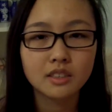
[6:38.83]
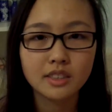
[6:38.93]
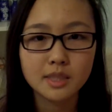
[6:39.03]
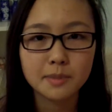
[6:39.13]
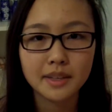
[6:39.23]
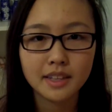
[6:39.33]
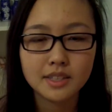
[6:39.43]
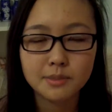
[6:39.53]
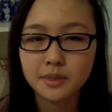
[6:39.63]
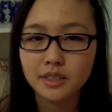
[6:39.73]
explain
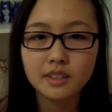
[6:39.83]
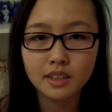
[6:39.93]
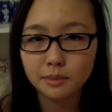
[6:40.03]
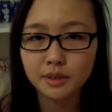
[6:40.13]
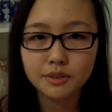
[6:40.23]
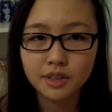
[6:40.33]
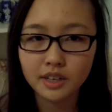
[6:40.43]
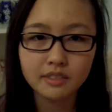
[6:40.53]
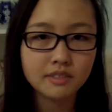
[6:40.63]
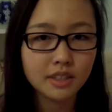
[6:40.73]
that to me, that'd be
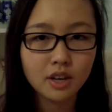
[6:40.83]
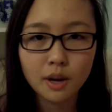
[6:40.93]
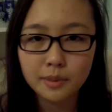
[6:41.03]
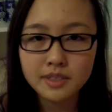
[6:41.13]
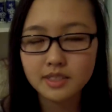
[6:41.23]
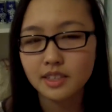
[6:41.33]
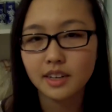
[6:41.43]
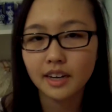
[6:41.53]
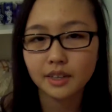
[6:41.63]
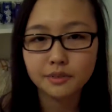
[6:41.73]
great in the comments,
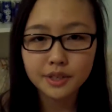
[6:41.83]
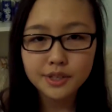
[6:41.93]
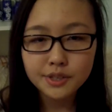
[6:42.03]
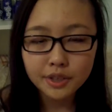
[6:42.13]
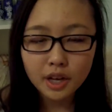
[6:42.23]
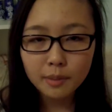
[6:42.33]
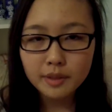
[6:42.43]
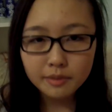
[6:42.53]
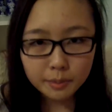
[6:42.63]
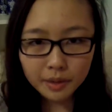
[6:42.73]
and I can read your
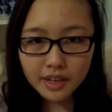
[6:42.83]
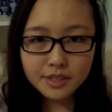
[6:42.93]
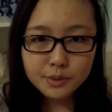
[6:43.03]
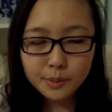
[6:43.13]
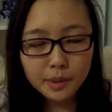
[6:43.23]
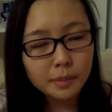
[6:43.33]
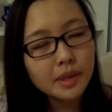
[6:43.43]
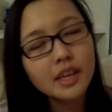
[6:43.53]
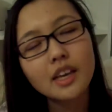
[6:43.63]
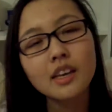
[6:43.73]
comment, reply to it
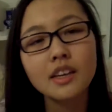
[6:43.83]
maybe.